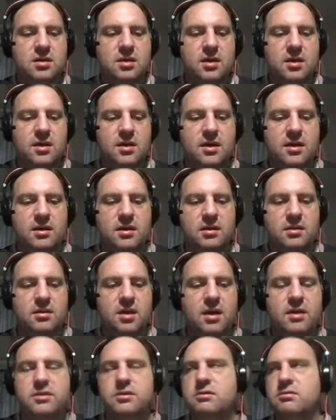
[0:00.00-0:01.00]

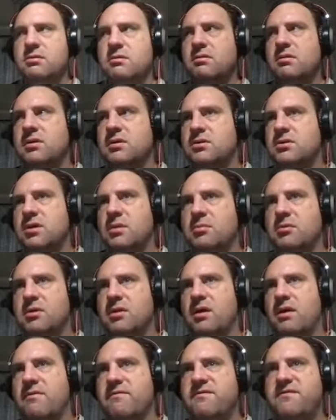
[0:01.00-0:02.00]
gone through the
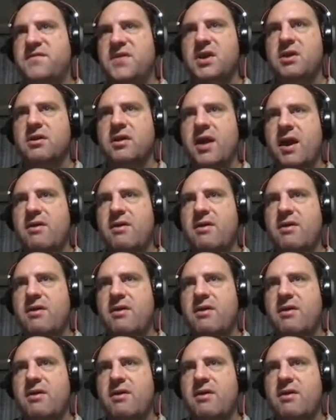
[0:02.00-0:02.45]
trouble of figuring